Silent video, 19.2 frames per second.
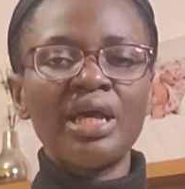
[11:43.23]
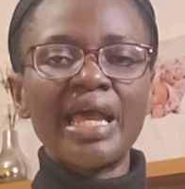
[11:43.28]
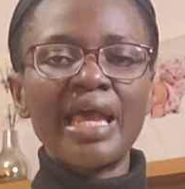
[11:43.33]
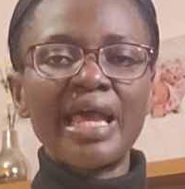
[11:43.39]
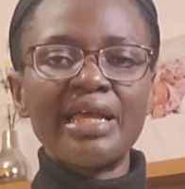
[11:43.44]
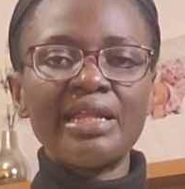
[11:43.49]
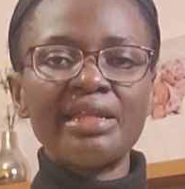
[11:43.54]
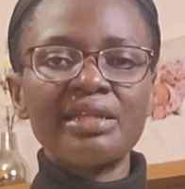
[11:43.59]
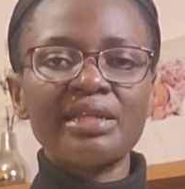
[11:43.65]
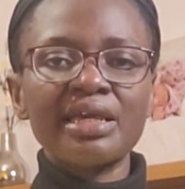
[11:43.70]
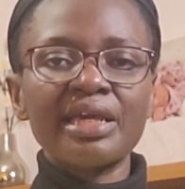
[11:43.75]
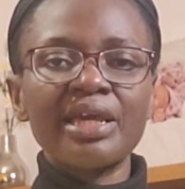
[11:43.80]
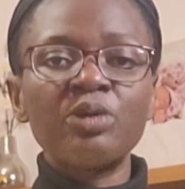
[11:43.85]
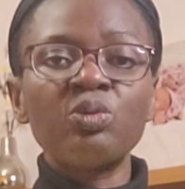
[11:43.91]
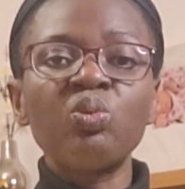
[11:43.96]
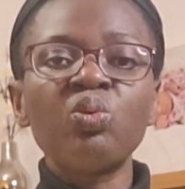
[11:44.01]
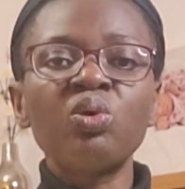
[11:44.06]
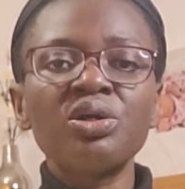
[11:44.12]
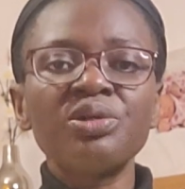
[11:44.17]
and
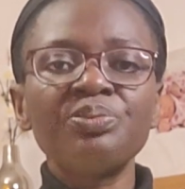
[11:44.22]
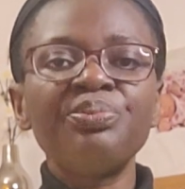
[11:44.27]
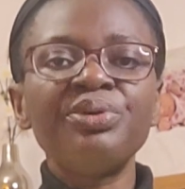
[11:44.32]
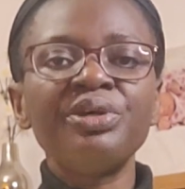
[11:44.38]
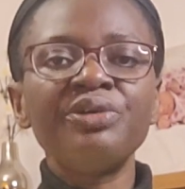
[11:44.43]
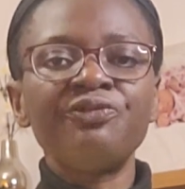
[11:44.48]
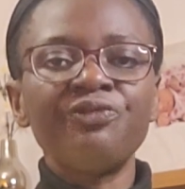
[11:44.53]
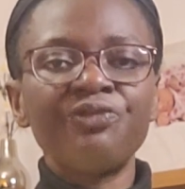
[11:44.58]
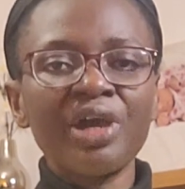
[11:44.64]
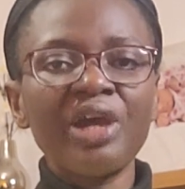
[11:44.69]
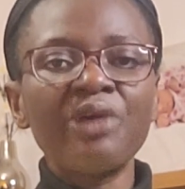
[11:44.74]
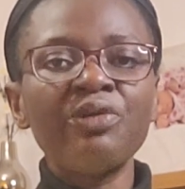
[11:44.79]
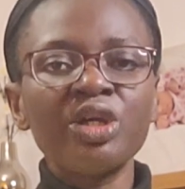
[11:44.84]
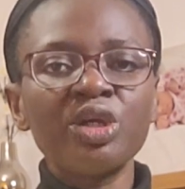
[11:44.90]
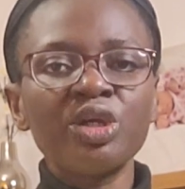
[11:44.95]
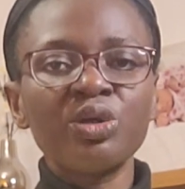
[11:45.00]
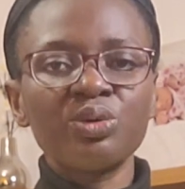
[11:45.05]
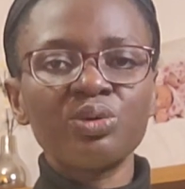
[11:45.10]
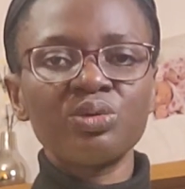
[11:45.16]
it would be very
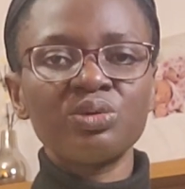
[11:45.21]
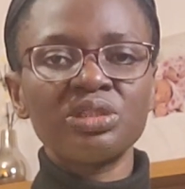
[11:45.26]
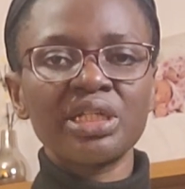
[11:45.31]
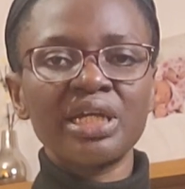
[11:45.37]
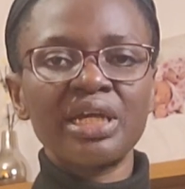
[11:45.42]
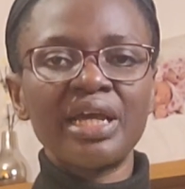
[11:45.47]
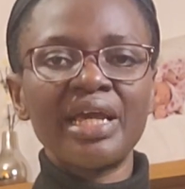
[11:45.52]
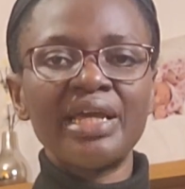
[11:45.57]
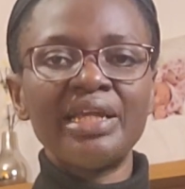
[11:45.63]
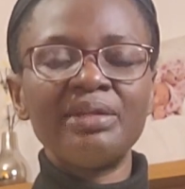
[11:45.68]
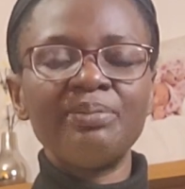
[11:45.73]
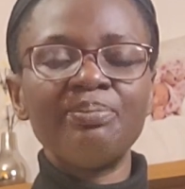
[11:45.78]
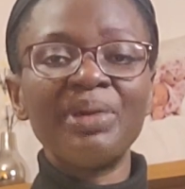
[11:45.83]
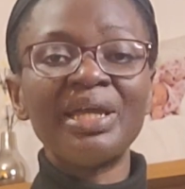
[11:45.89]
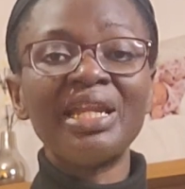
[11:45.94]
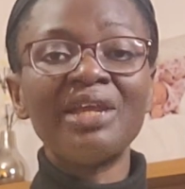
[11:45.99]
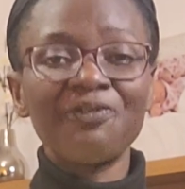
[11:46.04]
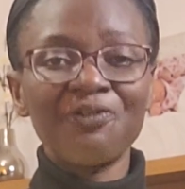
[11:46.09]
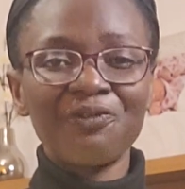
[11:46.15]
good and
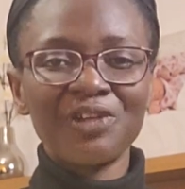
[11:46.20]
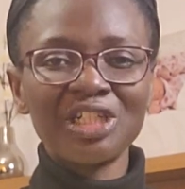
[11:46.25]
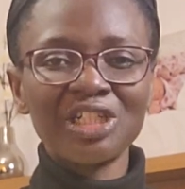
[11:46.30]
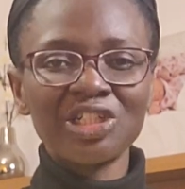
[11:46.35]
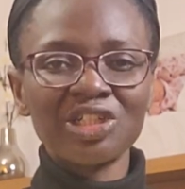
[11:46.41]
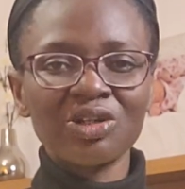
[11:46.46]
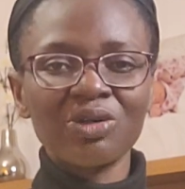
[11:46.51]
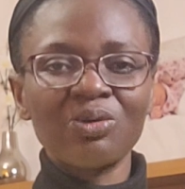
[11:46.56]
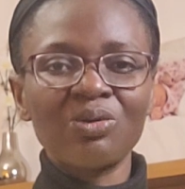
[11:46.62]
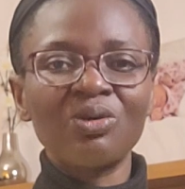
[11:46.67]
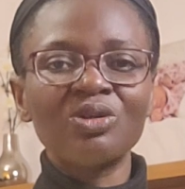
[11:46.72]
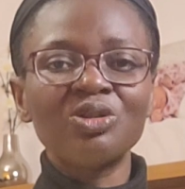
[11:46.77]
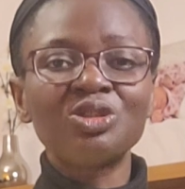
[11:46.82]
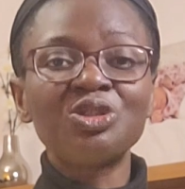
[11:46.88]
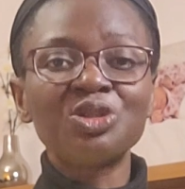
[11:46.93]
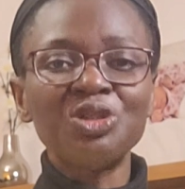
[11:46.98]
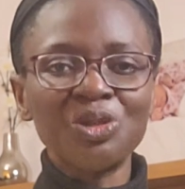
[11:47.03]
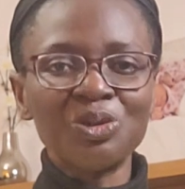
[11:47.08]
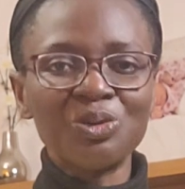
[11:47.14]
beneficial
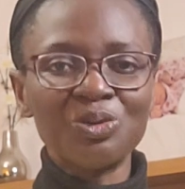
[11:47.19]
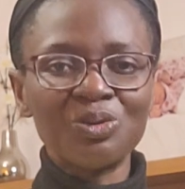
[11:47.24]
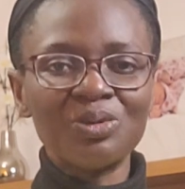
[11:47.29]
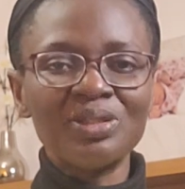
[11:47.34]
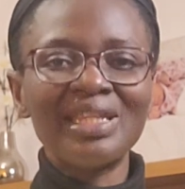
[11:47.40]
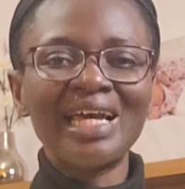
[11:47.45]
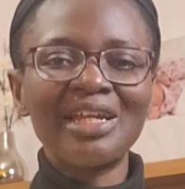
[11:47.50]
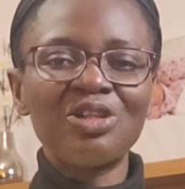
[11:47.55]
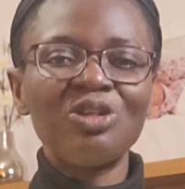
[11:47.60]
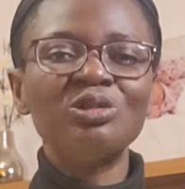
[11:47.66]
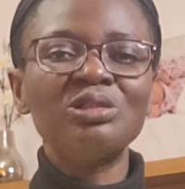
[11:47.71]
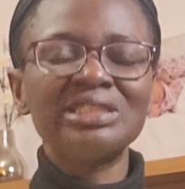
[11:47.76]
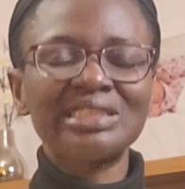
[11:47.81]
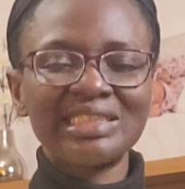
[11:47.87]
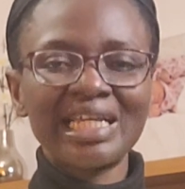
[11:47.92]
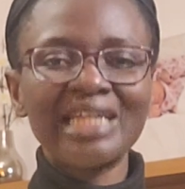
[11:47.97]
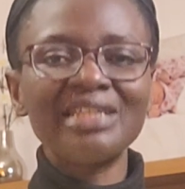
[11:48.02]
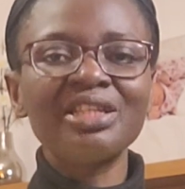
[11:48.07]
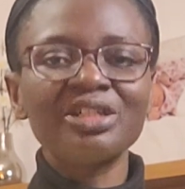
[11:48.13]
to you that you
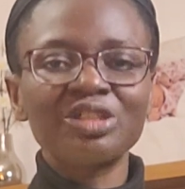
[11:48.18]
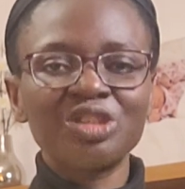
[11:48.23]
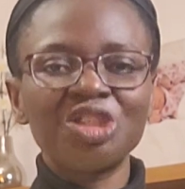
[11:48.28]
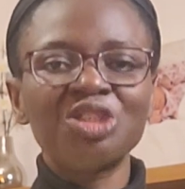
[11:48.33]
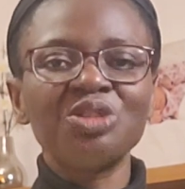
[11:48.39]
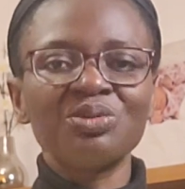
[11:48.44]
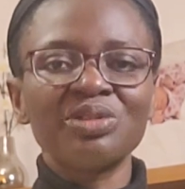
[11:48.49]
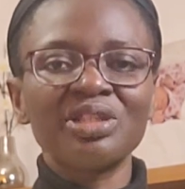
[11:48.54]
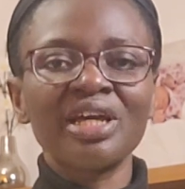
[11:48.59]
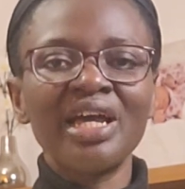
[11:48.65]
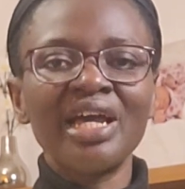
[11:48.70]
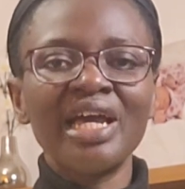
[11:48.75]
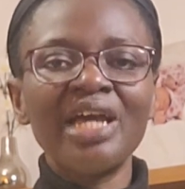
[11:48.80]
state the truth.